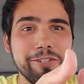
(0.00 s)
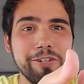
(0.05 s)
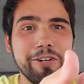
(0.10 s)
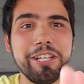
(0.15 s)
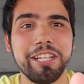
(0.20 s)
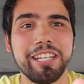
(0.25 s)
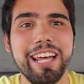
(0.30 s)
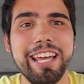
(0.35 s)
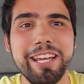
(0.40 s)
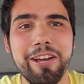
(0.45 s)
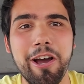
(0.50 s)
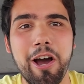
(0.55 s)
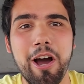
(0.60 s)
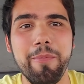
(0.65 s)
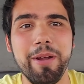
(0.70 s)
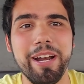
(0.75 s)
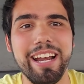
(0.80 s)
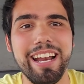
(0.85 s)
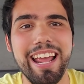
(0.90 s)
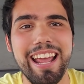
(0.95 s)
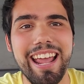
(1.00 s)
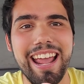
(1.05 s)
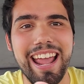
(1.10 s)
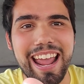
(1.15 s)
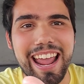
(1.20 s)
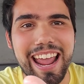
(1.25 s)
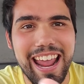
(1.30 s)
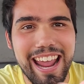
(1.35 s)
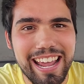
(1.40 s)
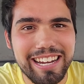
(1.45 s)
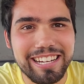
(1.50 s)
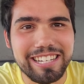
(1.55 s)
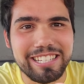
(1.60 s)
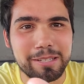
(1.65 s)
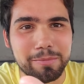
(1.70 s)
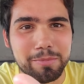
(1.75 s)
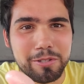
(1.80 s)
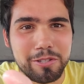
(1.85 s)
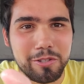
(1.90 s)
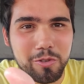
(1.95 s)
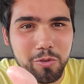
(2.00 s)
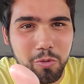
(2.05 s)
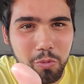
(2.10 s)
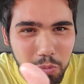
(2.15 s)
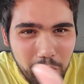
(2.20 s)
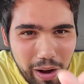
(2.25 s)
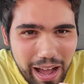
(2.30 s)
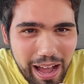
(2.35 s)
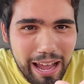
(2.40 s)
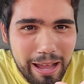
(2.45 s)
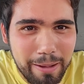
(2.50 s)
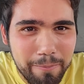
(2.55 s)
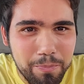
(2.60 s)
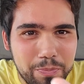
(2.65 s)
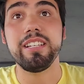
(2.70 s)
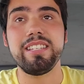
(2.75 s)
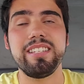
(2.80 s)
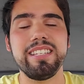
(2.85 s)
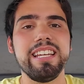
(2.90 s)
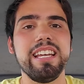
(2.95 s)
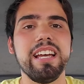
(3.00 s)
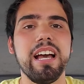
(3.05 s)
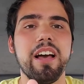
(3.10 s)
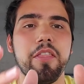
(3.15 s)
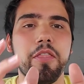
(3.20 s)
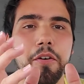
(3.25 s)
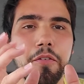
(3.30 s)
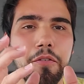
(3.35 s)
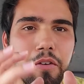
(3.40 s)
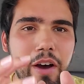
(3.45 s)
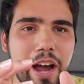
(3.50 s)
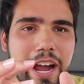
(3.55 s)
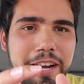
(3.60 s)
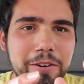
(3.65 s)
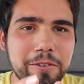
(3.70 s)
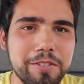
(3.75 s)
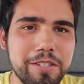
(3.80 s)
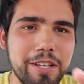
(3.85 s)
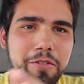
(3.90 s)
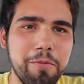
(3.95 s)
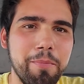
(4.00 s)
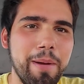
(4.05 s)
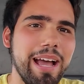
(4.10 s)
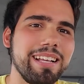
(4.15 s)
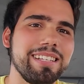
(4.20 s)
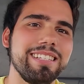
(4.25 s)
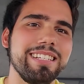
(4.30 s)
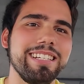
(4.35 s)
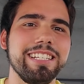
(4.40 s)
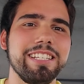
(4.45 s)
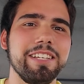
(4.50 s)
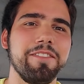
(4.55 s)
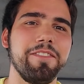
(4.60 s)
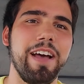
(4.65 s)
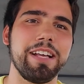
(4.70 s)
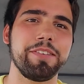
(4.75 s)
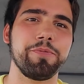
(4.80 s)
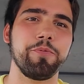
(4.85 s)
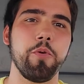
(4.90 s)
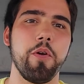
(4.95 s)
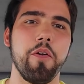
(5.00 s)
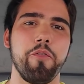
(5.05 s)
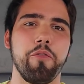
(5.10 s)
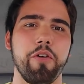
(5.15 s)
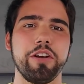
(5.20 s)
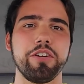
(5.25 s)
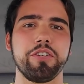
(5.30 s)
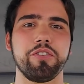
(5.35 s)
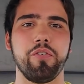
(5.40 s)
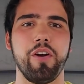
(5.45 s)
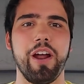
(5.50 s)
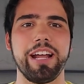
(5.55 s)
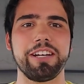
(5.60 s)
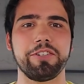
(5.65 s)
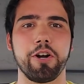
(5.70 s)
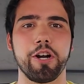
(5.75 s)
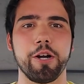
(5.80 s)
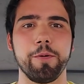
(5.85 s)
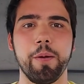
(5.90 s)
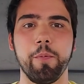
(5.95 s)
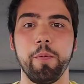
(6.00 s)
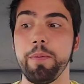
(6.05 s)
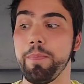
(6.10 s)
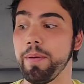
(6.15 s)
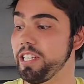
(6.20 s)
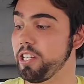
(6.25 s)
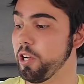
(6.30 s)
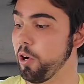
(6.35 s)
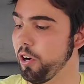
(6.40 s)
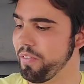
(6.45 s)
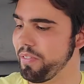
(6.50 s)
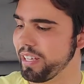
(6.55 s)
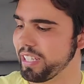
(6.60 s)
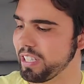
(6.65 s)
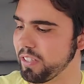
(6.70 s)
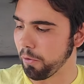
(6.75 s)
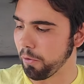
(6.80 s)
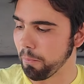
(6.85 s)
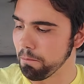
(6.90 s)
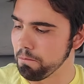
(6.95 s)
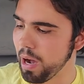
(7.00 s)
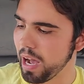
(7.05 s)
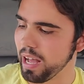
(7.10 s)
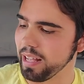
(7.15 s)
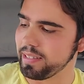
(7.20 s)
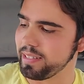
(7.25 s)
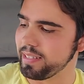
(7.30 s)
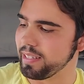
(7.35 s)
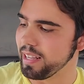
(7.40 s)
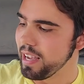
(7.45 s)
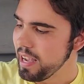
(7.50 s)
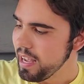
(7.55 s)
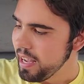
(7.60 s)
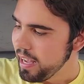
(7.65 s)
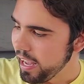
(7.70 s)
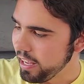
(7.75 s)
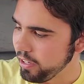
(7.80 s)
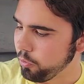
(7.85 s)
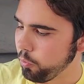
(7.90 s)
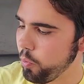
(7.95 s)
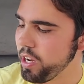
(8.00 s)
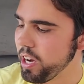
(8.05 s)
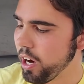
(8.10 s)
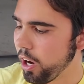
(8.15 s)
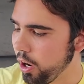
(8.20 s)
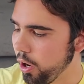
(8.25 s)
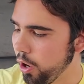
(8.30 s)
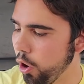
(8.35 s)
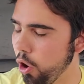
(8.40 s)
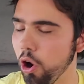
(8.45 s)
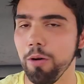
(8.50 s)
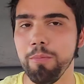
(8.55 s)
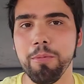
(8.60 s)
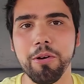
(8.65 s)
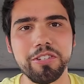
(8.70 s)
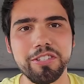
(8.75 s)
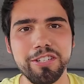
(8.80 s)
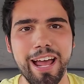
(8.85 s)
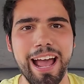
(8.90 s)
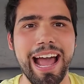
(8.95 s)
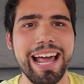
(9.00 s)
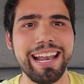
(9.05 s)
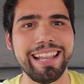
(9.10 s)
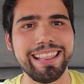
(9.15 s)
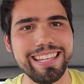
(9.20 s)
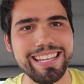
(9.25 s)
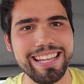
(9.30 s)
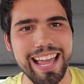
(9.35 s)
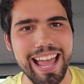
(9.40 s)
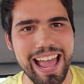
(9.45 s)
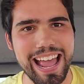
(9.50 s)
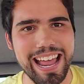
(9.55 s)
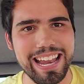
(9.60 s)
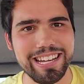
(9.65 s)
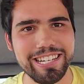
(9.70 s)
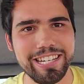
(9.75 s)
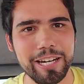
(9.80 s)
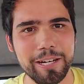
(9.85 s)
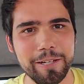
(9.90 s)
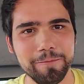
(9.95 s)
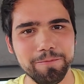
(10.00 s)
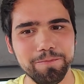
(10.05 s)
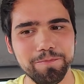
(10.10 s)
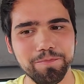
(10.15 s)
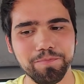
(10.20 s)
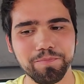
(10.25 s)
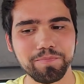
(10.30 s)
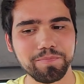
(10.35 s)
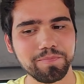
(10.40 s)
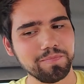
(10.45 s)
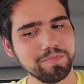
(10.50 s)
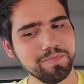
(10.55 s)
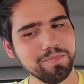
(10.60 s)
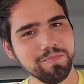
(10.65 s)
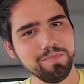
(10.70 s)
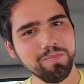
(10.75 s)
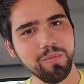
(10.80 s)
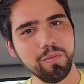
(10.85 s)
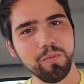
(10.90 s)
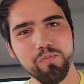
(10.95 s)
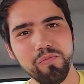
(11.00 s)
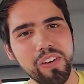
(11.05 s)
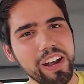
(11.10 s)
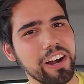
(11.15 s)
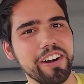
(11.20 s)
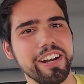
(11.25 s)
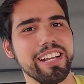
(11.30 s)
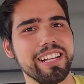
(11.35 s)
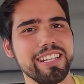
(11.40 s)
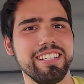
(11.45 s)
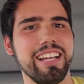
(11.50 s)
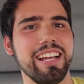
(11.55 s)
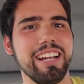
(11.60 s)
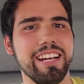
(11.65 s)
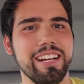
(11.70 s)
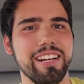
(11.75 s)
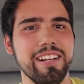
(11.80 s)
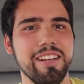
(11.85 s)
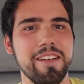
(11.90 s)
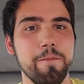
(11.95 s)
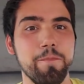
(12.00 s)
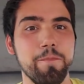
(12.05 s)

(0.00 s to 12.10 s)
sure you like, comment, and subscribe to see the finals of the Backseat Eats Fast Food French Fry Tournament. We've been doing for months and we are almost at the end. Very excited.